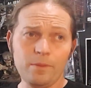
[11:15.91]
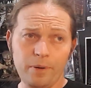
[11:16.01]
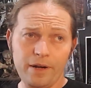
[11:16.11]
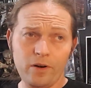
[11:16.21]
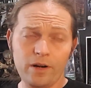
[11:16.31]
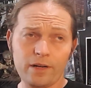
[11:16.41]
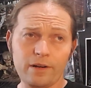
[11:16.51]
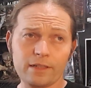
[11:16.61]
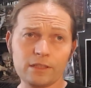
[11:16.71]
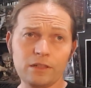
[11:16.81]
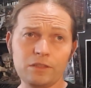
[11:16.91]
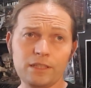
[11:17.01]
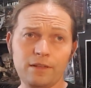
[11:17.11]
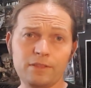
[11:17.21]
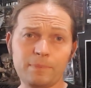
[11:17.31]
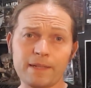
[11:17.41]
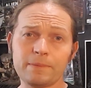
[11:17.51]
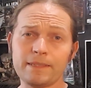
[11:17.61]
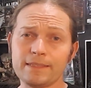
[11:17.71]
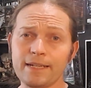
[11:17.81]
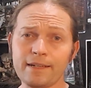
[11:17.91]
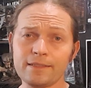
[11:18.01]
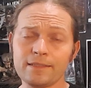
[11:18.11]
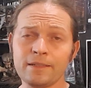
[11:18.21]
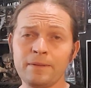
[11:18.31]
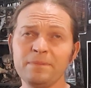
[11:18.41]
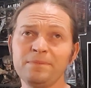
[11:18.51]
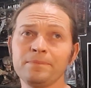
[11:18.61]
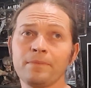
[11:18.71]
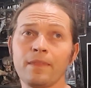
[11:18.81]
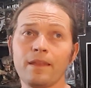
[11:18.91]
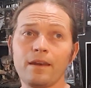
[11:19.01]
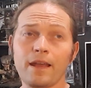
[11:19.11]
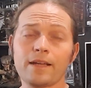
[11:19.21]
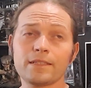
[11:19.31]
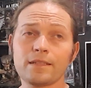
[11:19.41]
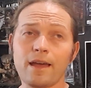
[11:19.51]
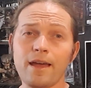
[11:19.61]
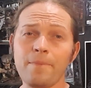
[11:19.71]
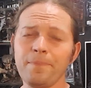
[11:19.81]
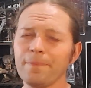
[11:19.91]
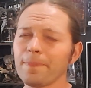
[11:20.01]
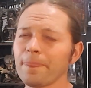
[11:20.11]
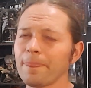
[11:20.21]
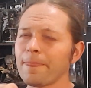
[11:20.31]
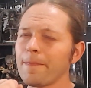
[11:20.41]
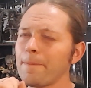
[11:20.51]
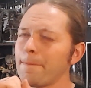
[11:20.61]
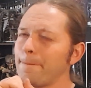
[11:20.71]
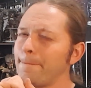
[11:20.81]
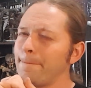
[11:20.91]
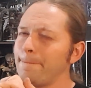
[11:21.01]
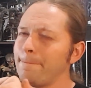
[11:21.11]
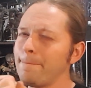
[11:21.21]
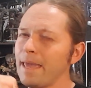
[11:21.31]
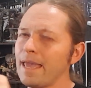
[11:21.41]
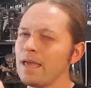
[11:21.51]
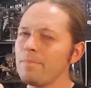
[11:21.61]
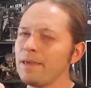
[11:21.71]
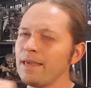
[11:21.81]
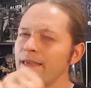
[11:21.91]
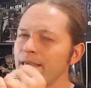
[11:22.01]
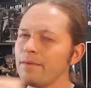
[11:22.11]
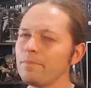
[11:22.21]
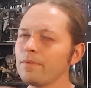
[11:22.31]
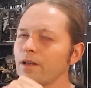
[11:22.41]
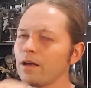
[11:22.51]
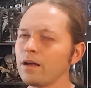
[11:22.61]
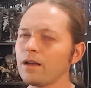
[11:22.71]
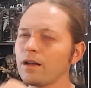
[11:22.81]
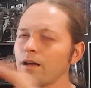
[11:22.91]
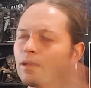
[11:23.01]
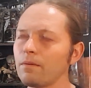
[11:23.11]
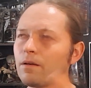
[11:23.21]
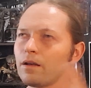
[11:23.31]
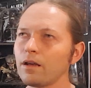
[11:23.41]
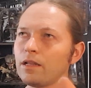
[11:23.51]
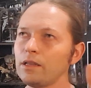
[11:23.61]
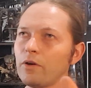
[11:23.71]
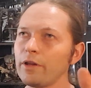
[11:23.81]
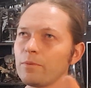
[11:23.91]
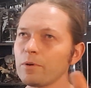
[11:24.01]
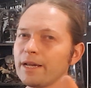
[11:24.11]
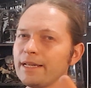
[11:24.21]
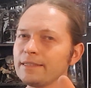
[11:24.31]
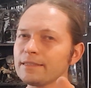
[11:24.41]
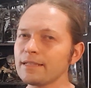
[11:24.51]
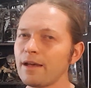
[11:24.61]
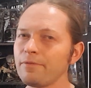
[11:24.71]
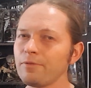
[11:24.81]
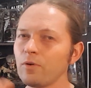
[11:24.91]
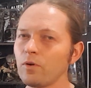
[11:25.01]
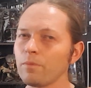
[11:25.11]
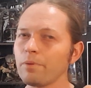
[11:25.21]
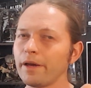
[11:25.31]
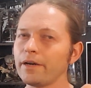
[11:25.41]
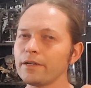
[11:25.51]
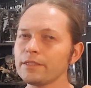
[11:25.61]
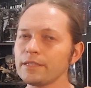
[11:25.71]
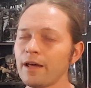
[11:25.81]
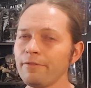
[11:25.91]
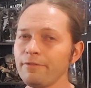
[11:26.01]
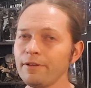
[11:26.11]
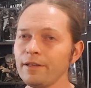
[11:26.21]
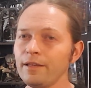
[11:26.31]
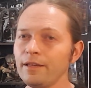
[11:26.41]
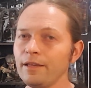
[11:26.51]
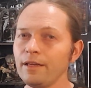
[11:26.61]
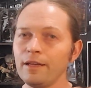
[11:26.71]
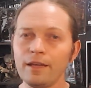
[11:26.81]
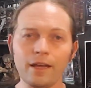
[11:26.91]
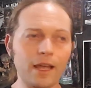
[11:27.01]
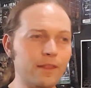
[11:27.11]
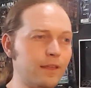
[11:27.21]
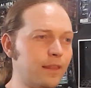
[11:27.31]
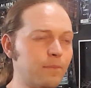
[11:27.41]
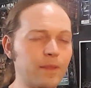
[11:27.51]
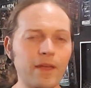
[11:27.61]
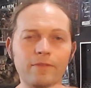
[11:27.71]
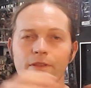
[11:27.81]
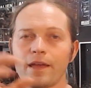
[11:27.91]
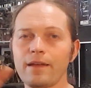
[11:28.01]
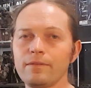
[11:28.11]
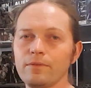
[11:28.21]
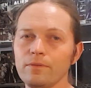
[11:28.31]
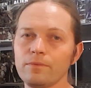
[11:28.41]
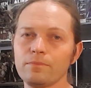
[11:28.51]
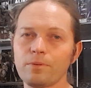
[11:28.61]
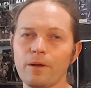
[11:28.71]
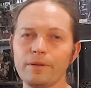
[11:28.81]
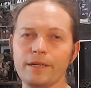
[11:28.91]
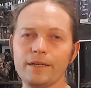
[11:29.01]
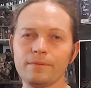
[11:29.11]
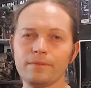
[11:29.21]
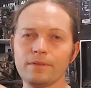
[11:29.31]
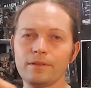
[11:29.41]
pre-order exclusive Specimen 6. Next time, maybe Colonial Marine stuff or Predator stuff. And then the month after that, probably